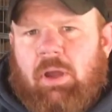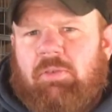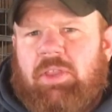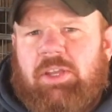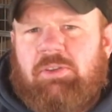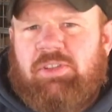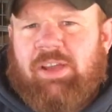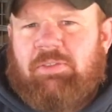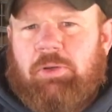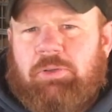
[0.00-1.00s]
Over the years,
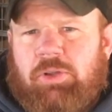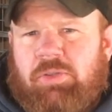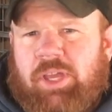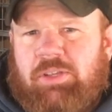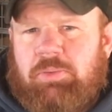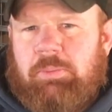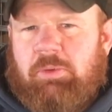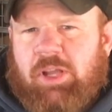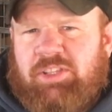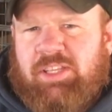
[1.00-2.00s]
I've learned two things when
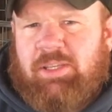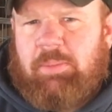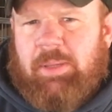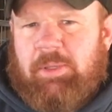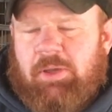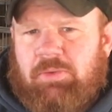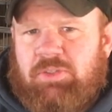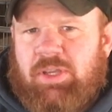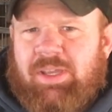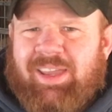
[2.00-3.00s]
processing baby goats,